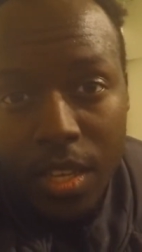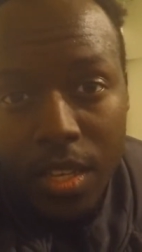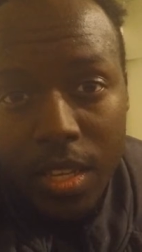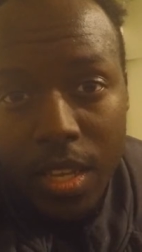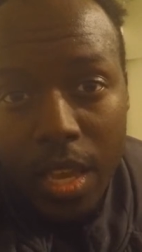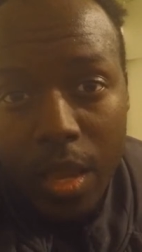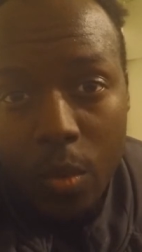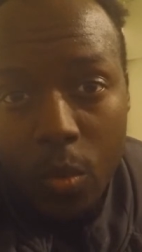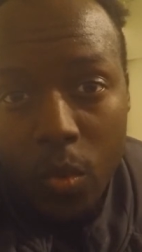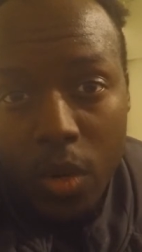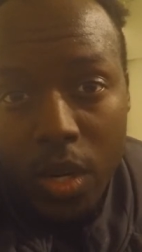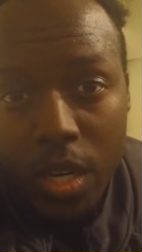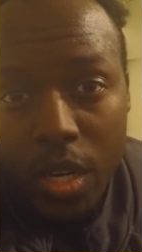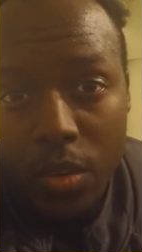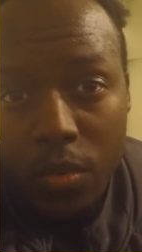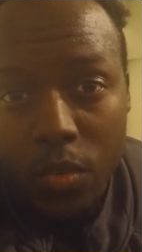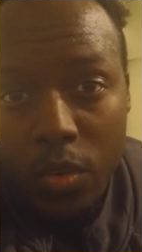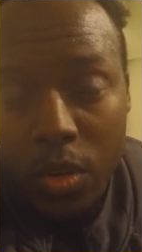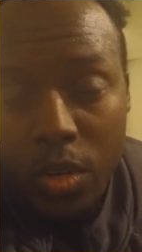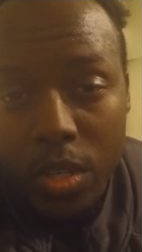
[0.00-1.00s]
And
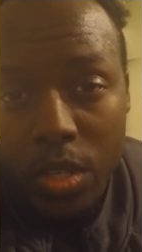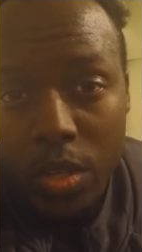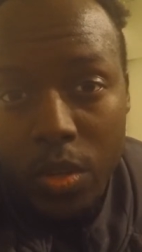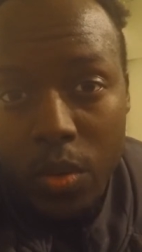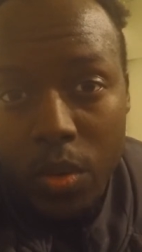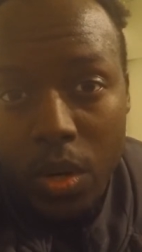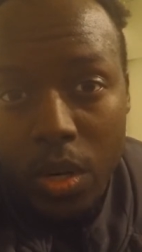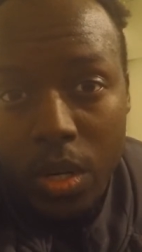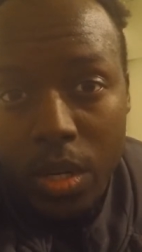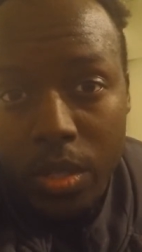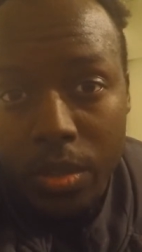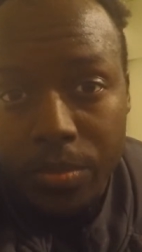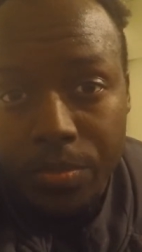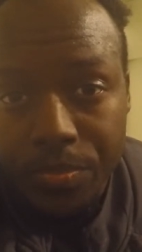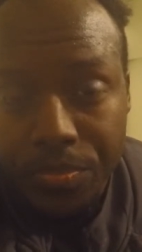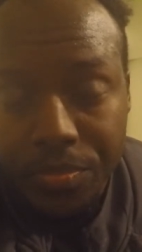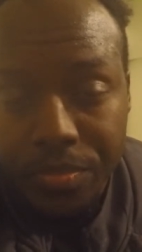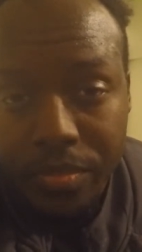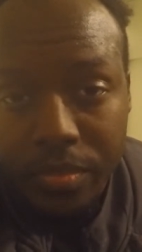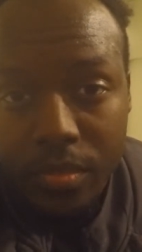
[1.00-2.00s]
whenever you
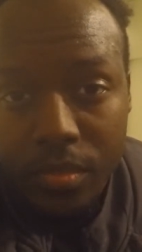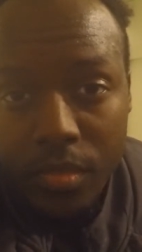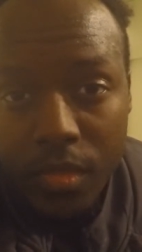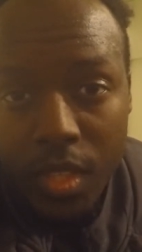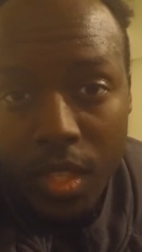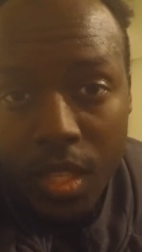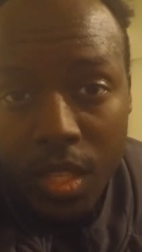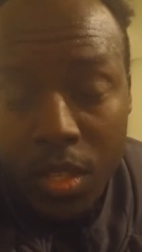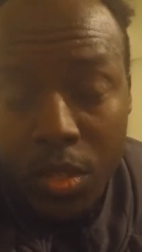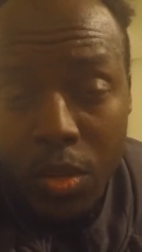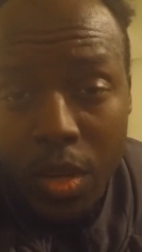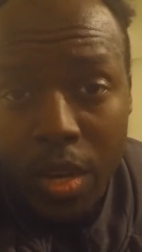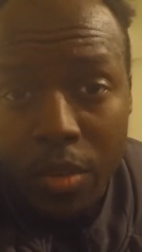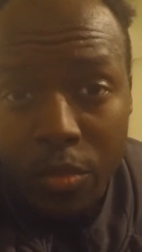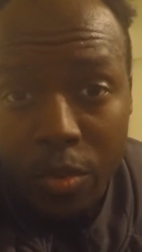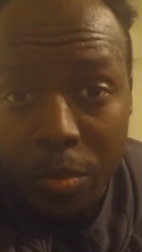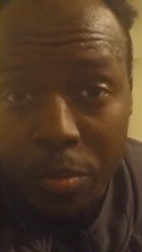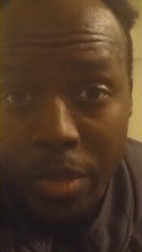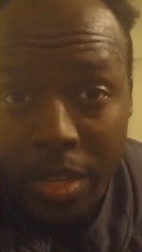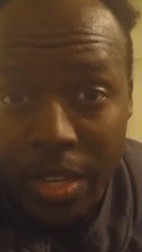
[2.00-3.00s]
have
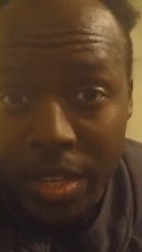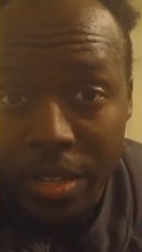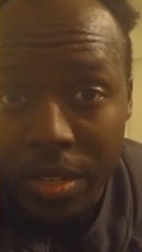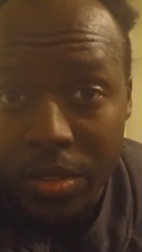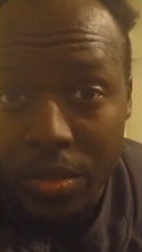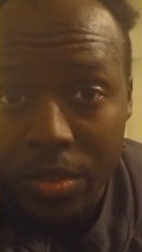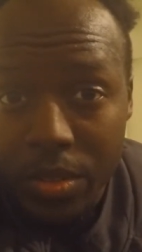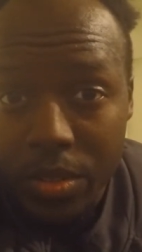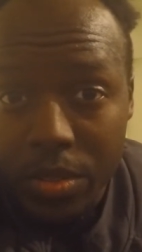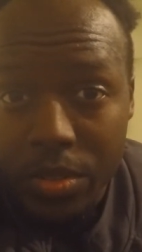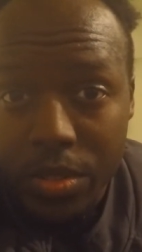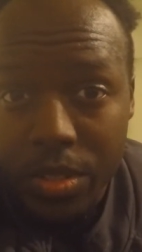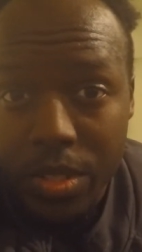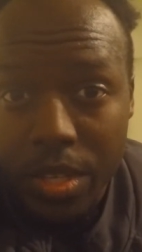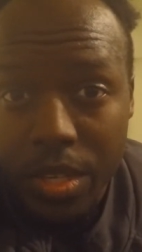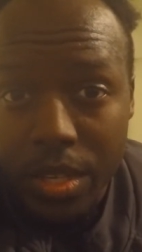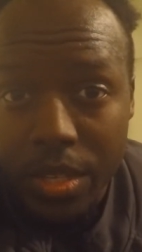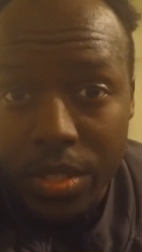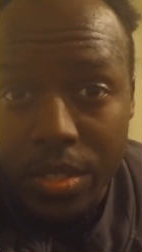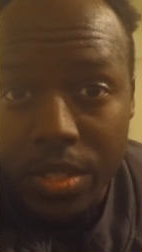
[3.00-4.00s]
repented of those
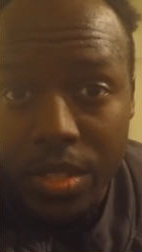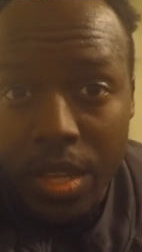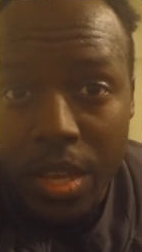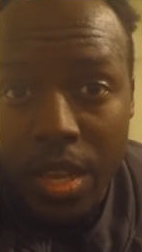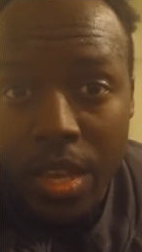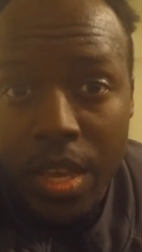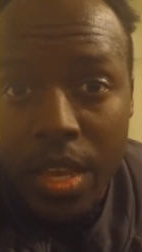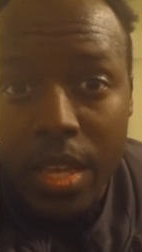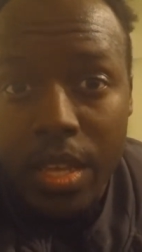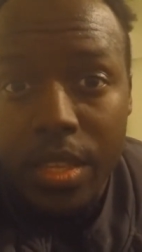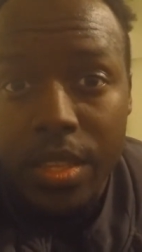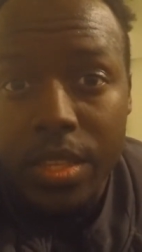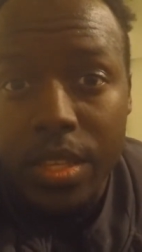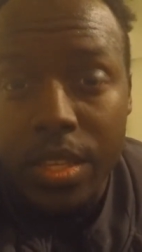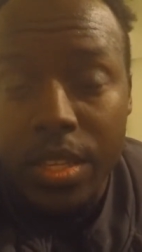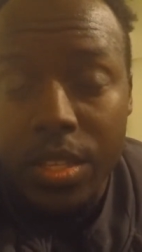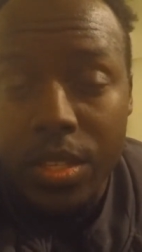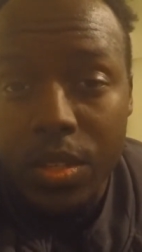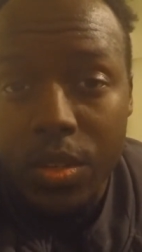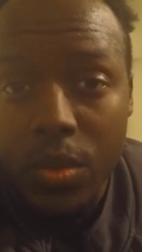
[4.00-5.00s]
things,
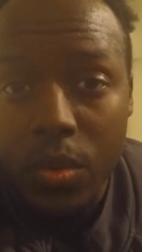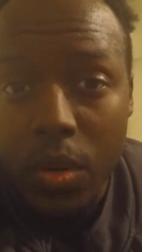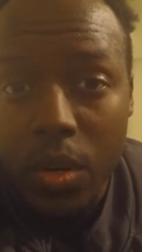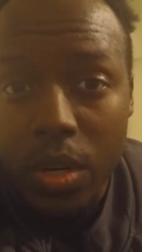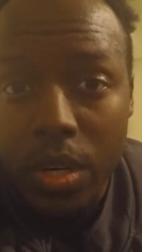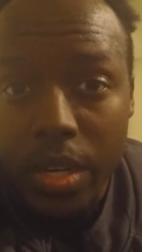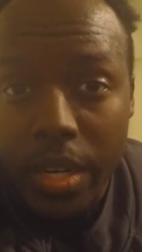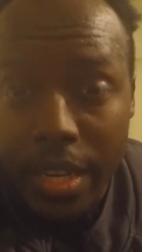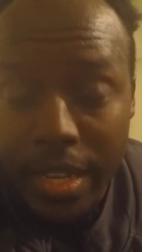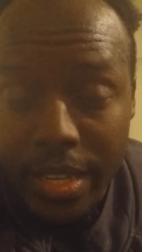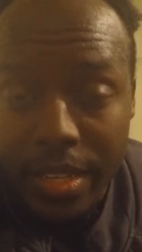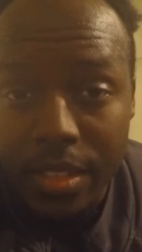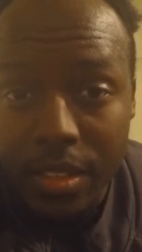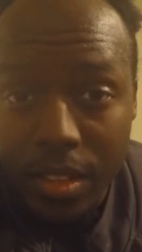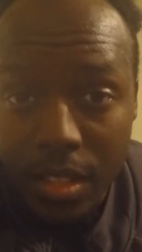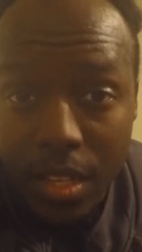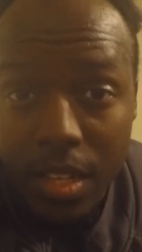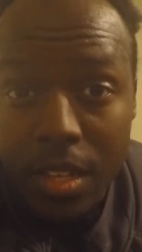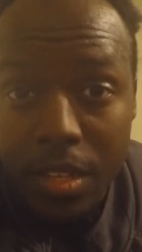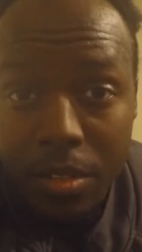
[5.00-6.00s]
then you are
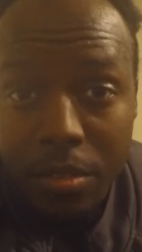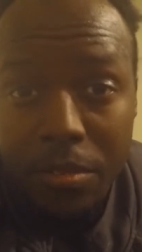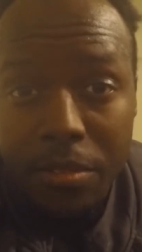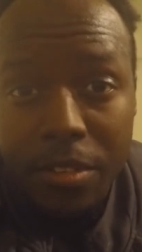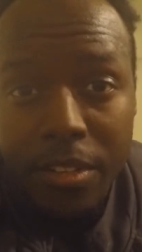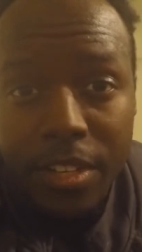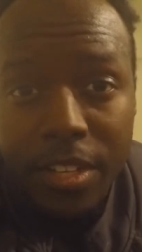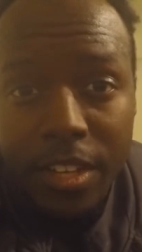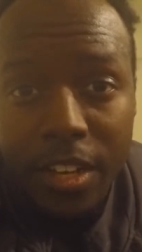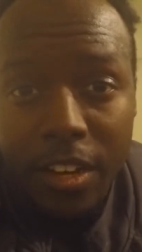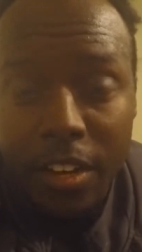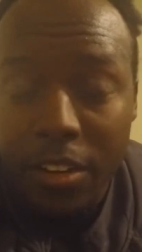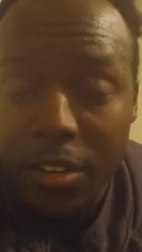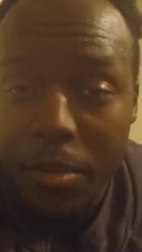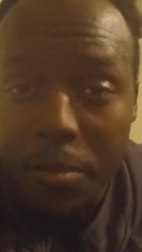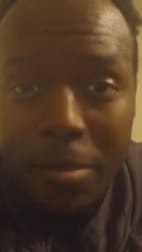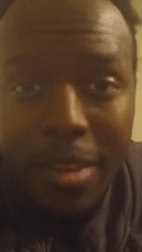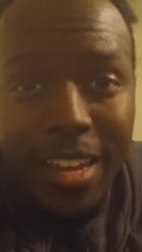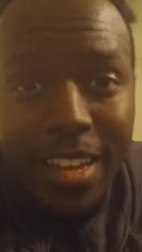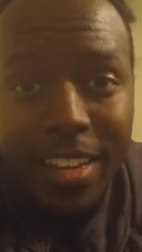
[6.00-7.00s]
in love
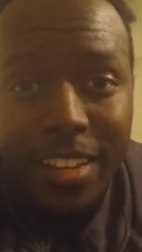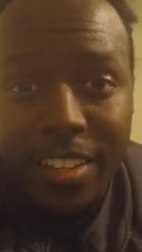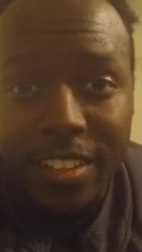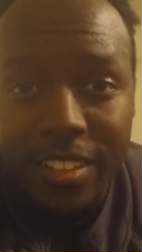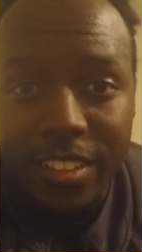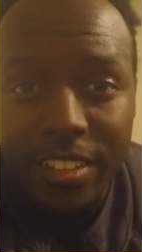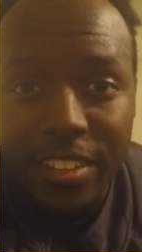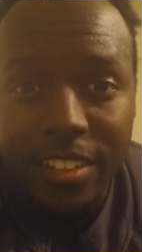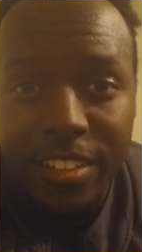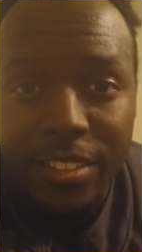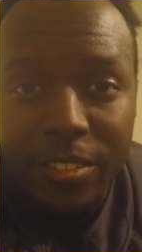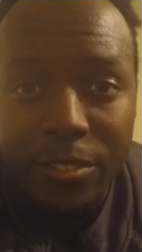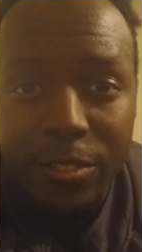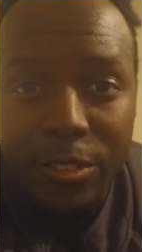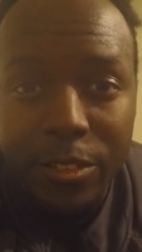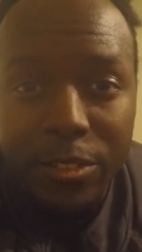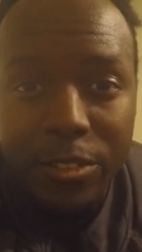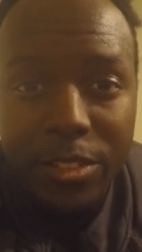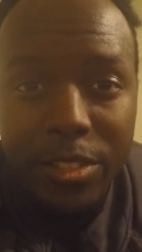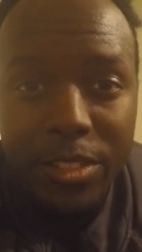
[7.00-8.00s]
automatically.
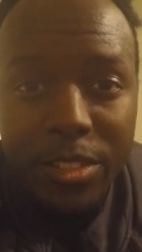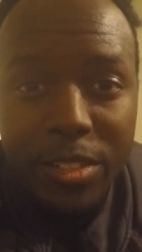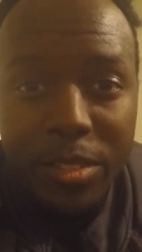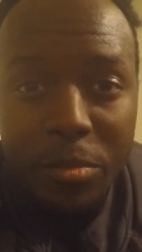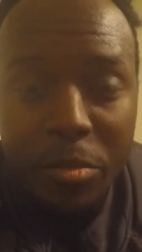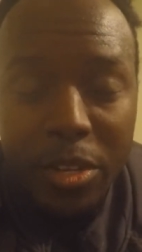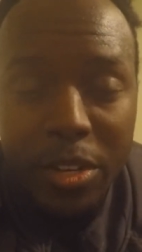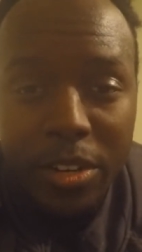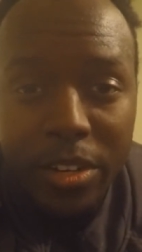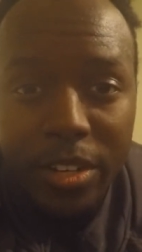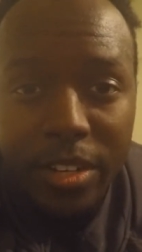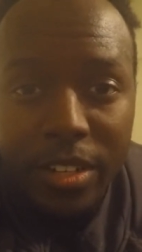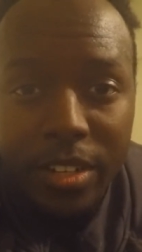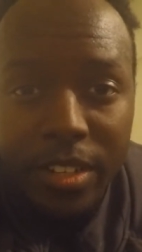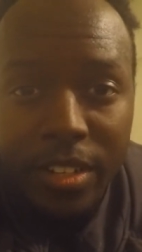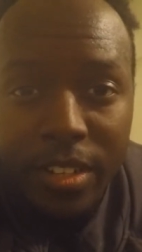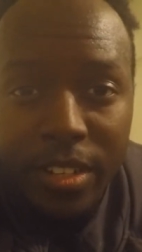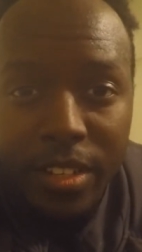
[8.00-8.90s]
Fruits of the Spirit.